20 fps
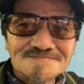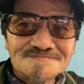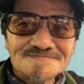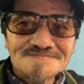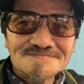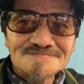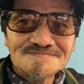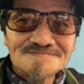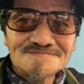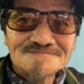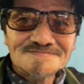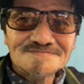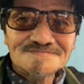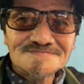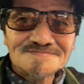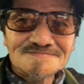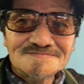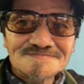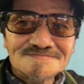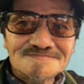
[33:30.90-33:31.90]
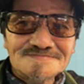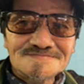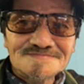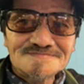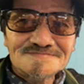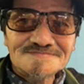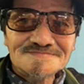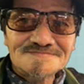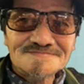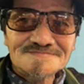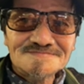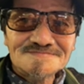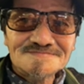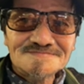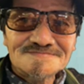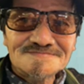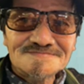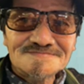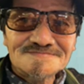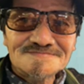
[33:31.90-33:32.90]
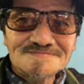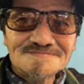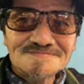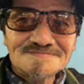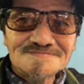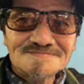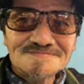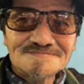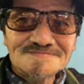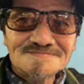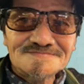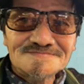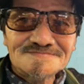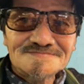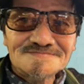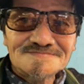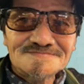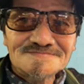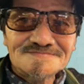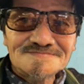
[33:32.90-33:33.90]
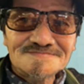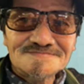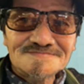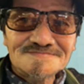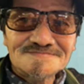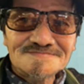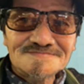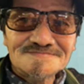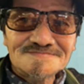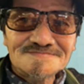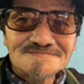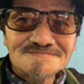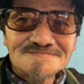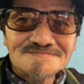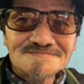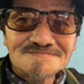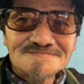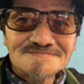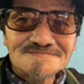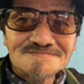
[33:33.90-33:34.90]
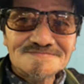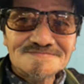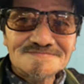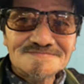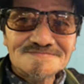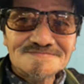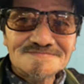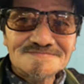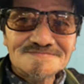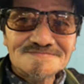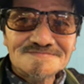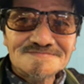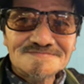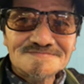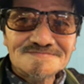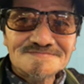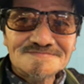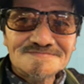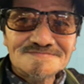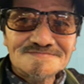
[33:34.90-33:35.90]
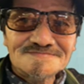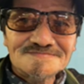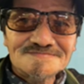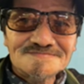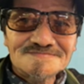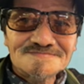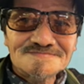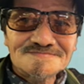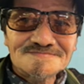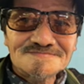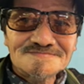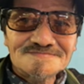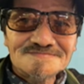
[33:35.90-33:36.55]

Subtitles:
(not speaking)